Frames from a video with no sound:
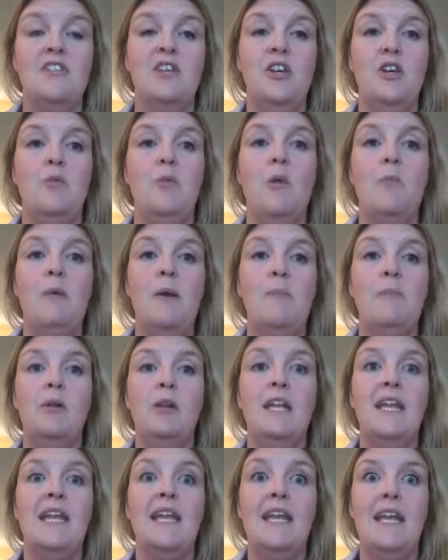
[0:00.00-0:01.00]
So you want
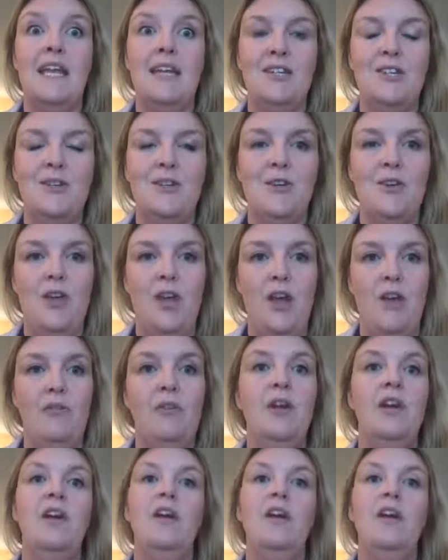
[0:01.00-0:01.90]
people linking to you,